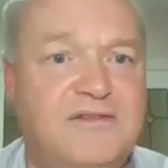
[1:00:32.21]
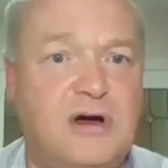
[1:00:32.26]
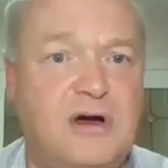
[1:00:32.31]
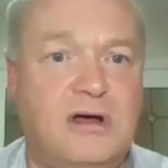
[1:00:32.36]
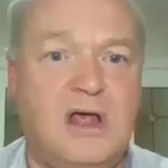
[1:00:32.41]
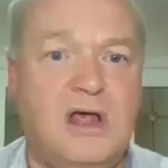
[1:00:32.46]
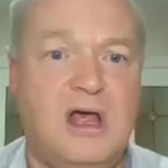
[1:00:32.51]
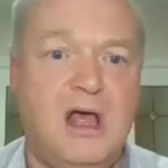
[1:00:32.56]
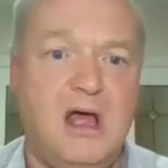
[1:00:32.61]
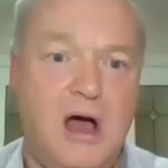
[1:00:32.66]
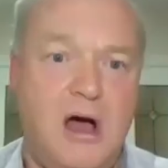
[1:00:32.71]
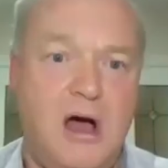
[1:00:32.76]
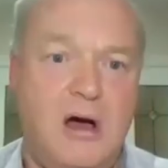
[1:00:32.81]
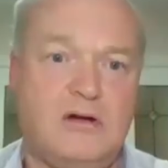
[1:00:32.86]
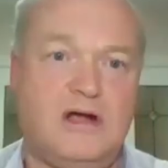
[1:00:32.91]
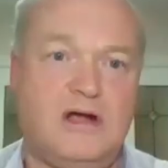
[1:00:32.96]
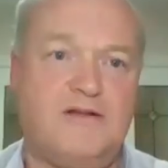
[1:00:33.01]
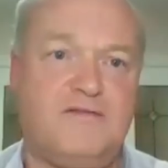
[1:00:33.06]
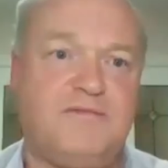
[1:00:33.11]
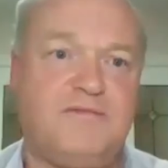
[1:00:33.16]
you've got a
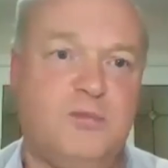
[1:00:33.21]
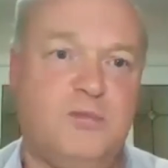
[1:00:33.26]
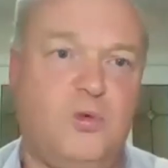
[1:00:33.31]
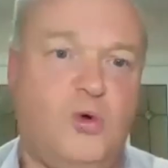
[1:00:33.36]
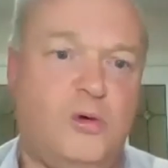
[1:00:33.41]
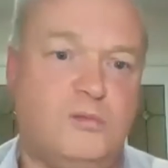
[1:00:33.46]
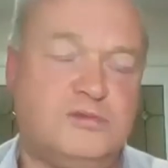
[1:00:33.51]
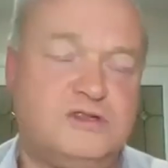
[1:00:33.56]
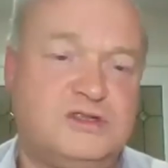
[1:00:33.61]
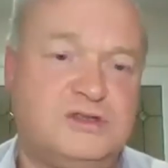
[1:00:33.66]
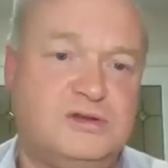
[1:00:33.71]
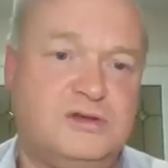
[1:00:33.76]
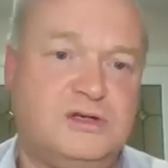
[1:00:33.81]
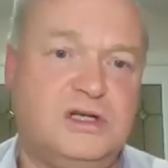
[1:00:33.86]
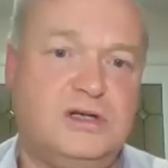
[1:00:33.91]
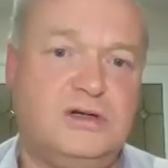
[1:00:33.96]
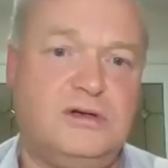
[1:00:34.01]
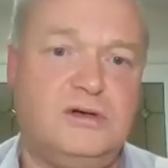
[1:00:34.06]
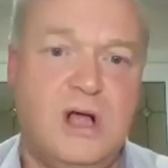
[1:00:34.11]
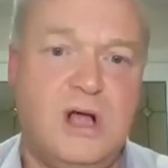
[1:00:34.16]
whole lot of warm
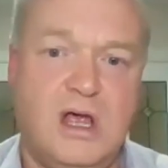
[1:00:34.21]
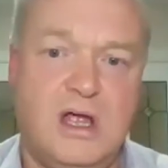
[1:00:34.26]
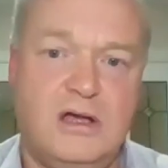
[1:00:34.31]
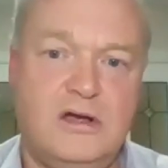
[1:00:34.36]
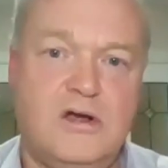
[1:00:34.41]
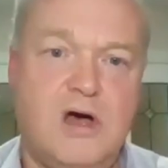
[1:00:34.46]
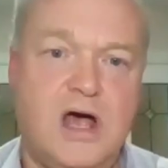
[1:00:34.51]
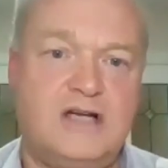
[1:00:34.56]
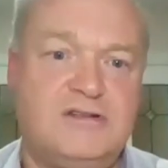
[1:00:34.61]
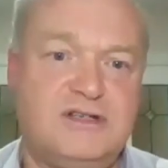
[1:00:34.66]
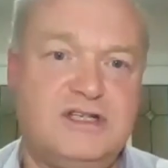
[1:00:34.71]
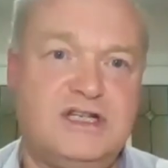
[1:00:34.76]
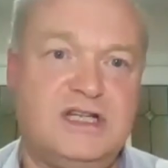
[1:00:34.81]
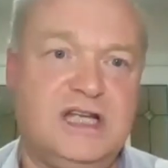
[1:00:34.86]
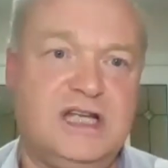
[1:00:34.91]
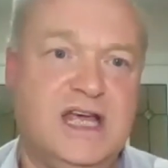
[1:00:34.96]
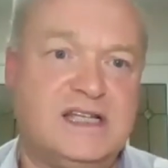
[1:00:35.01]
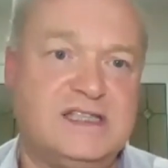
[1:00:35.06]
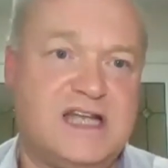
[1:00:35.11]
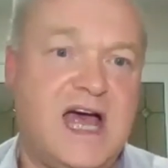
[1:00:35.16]
soil,
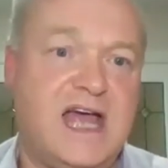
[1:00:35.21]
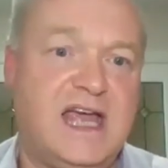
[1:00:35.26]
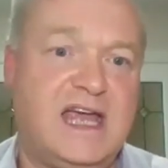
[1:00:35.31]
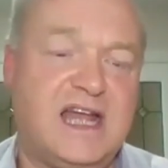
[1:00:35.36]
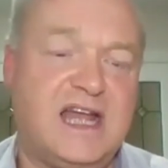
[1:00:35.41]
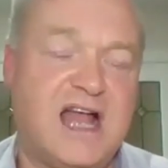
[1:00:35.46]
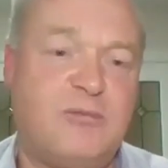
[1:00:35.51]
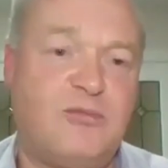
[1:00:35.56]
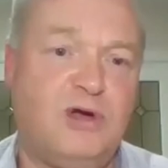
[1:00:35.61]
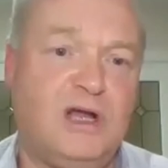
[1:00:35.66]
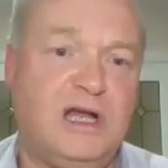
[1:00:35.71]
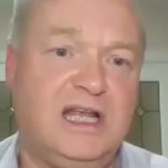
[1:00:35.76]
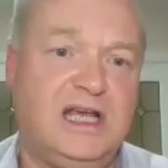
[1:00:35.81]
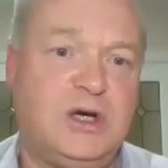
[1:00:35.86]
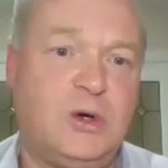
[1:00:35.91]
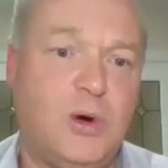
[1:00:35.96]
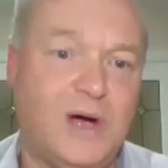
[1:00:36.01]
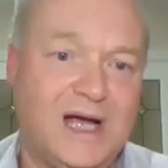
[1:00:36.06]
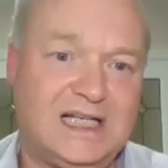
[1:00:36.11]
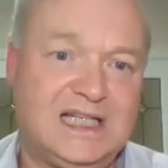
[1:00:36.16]
nitrogen gets taken up really
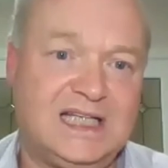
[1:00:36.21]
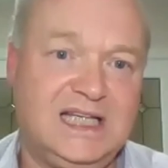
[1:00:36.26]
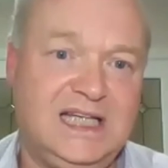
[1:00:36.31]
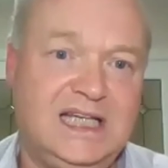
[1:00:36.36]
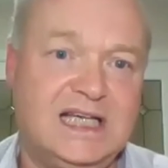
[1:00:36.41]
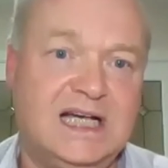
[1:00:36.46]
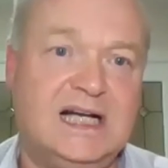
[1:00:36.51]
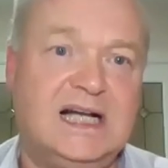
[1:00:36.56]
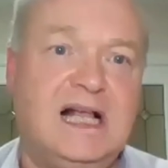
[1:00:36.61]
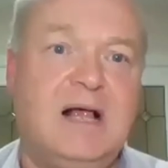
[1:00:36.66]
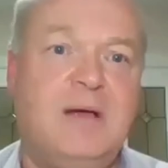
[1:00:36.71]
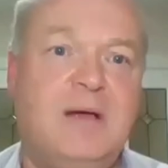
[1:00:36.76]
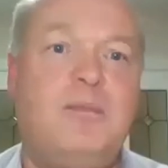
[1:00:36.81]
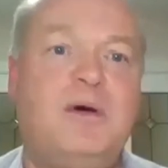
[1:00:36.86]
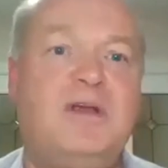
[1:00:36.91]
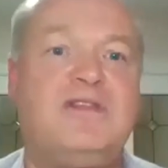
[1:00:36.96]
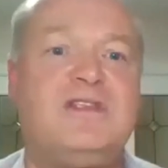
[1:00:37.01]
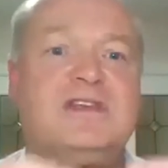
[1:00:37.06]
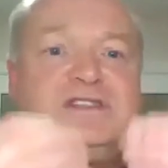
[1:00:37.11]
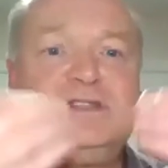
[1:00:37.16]
quickly,
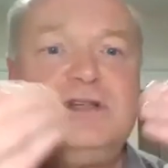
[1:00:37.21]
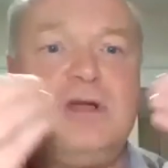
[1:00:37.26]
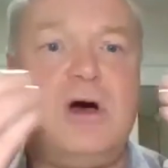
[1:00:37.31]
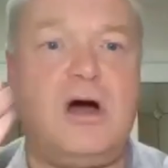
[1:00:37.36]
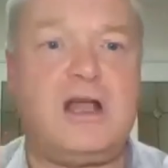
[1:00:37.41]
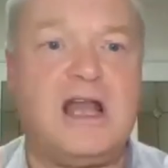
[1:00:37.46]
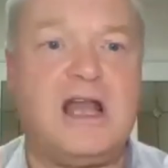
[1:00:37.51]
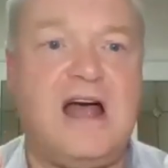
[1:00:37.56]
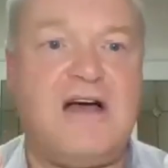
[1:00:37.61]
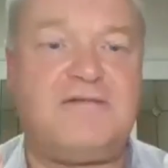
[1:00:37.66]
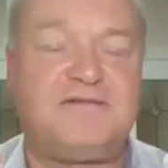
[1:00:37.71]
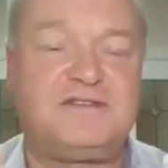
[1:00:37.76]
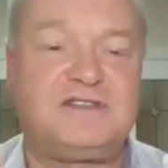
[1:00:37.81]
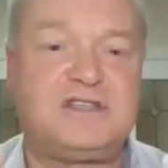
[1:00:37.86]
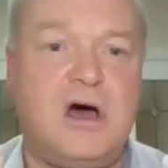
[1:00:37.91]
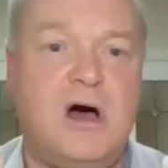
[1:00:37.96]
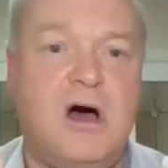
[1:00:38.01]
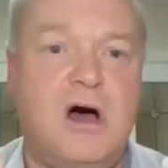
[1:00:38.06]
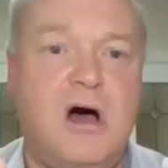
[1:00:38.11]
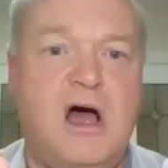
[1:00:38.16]
but there's not enough
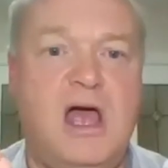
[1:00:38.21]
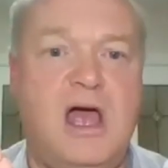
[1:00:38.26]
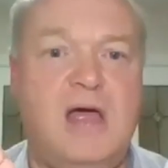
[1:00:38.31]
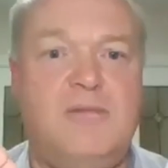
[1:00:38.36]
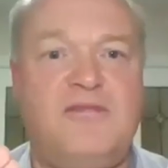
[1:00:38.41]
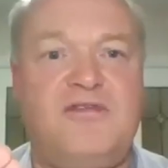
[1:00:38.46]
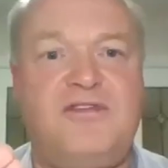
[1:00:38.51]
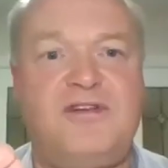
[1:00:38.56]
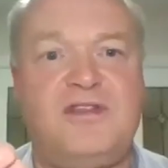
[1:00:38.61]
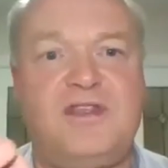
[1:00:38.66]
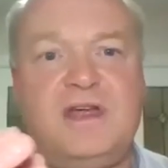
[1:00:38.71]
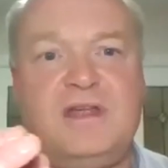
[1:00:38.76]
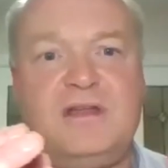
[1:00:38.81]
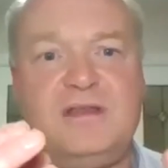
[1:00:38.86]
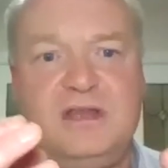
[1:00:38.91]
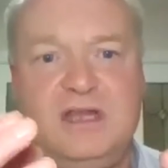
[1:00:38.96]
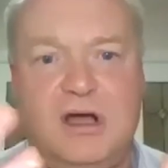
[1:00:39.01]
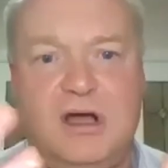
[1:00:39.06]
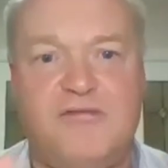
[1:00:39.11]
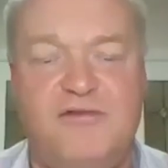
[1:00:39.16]
time for
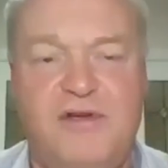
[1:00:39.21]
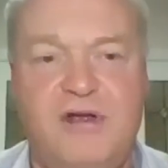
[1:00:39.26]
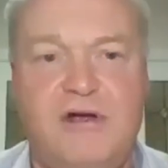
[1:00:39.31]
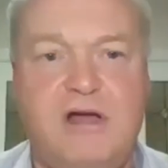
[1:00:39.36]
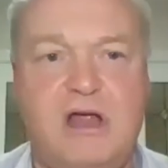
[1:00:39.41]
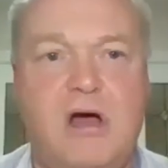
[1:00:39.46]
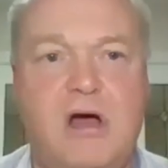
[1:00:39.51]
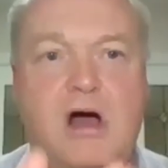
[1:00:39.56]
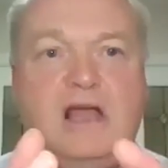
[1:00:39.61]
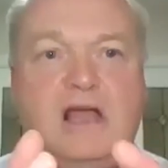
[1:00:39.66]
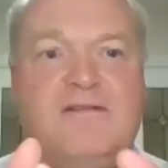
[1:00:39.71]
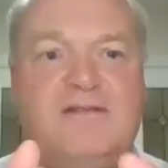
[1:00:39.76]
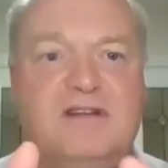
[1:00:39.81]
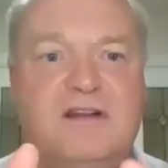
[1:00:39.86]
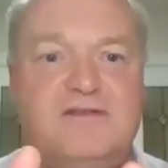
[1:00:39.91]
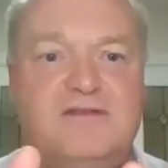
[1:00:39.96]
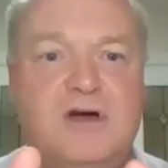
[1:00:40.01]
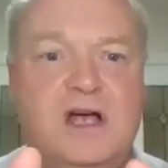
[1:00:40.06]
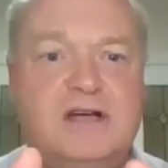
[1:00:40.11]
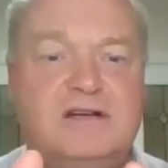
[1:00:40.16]
the very high
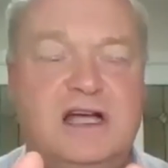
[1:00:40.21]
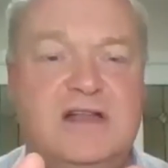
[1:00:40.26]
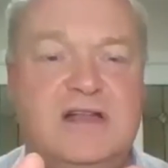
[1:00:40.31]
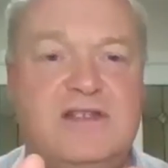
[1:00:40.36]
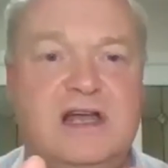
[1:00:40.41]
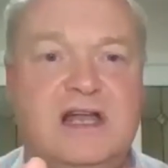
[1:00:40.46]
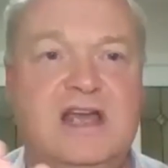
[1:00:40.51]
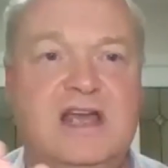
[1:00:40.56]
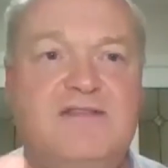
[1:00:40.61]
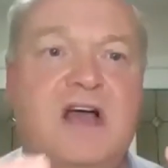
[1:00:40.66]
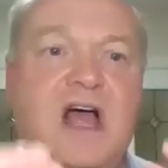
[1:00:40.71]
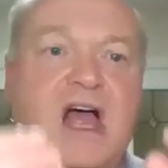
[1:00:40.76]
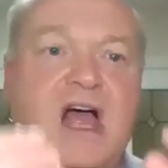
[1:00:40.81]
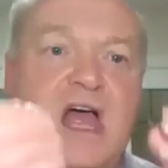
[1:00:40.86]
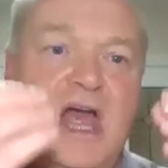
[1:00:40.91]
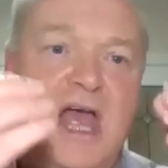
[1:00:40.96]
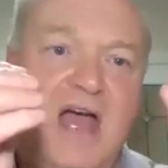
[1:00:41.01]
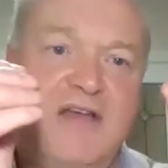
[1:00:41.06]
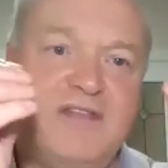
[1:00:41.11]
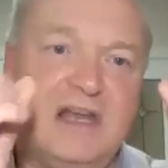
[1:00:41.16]
level of nitrate in the leaf,
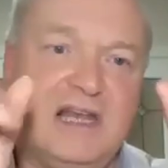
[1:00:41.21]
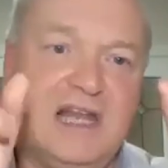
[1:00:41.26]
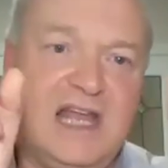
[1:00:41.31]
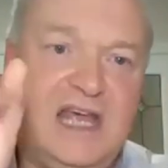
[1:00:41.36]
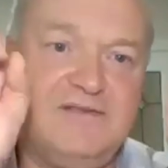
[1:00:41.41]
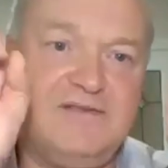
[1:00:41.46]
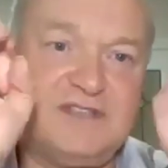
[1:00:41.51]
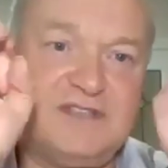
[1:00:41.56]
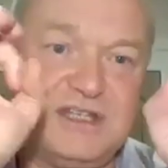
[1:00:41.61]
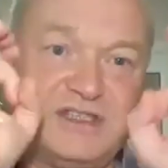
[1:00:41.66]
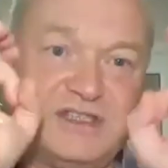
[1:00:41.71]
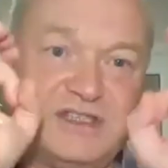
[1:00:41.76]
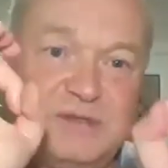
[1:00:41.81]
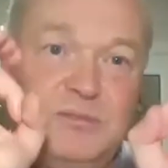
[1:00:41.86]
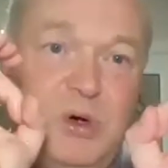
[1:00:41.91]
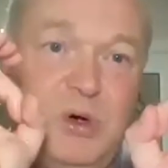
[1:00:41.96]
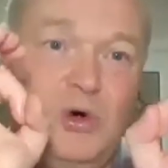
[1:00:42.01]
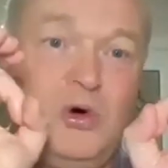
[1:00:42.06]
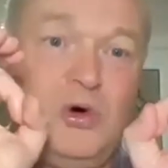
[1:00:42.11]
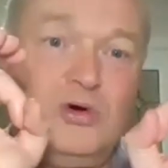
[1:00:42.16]
and the leaves are
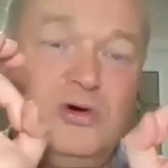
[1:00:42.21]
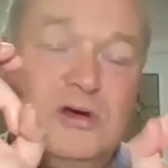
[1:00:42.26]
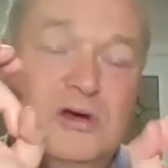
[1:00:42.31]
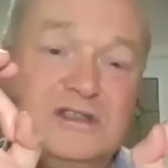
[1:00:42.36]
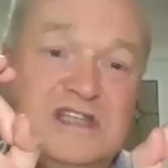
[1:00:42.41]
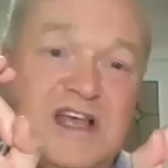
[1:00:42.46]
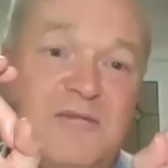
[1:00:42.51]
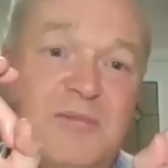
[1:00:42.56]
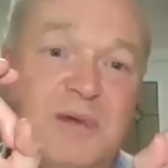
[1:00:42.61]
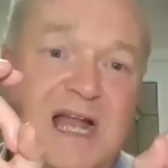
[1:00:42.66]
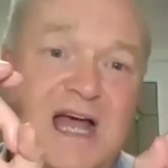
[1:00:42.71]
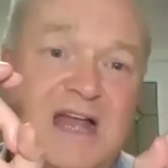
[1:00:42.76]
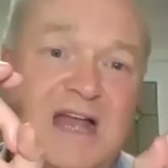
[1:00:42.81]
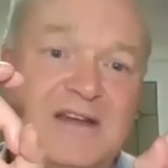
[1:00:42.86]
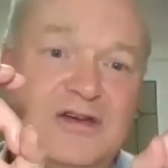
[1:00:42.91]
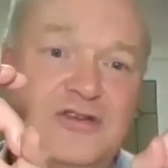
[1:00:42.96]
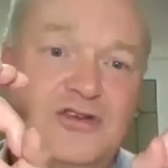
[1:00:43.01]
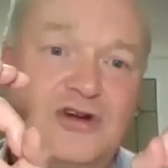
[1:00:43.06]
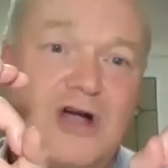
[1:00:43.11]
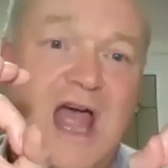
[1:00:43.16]
small because they've been
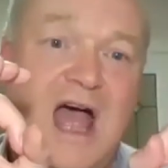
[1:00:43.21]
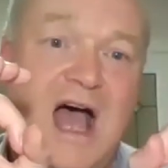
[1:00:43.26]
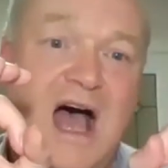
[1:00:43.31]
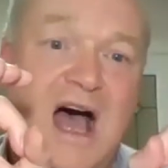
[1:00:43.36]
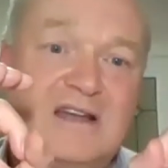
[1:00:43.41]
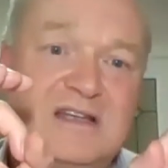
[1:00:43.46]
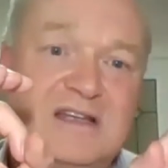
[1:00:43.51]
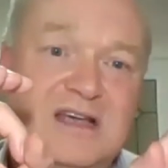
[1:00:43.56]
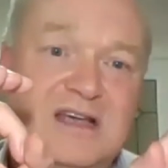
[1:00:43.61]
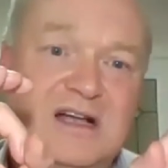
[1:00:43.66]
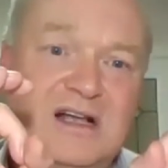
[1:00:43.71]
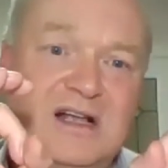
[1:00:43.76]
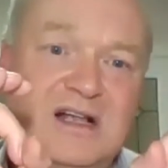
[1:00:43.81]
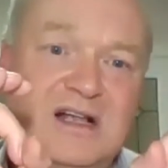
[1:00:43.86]
under drought,